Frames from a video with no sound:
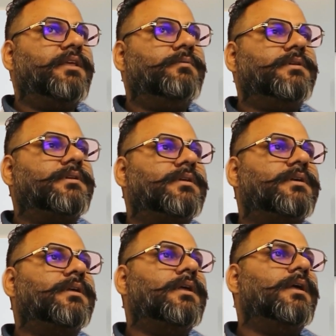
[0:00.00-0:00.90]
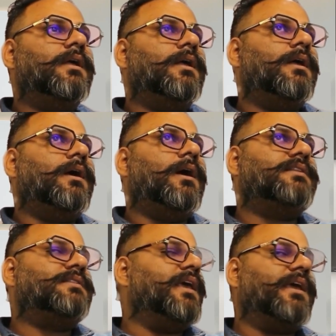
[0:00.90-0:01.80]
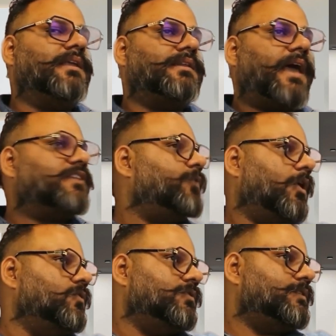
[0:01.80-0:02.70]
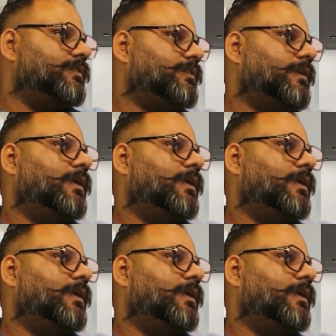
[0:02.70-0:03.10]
event, think it as follows.